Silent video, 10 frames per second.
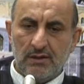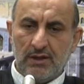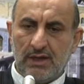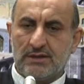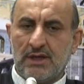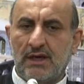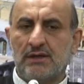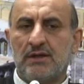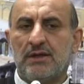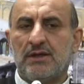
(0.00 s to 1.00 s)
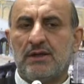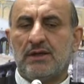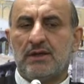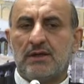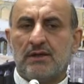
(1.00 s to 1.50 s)
They said,
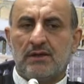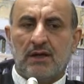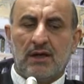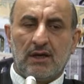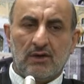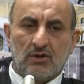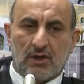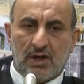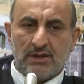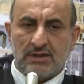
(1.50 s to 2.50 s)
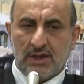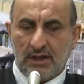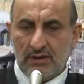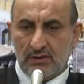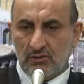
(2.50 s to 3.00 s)
the Quran
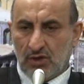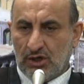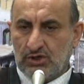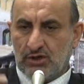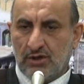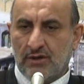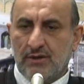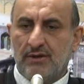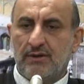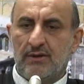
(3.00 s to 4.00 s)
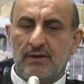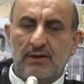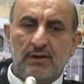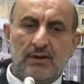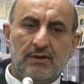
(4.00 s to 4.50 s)
said, wash your
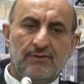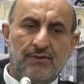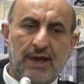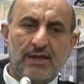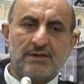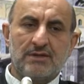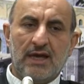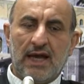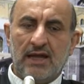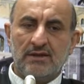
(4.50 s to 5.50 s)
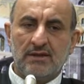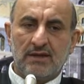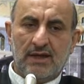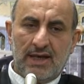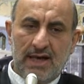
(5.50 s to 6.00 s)
face
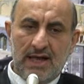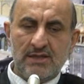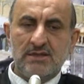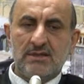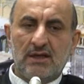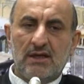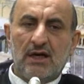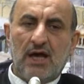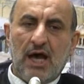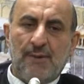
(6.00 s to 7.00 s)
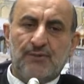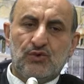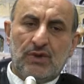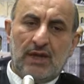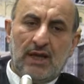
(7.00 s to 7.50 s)
and hands up
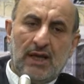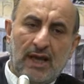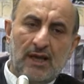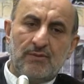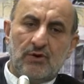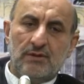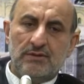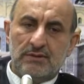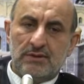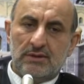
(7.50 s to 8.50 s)
to the elbow.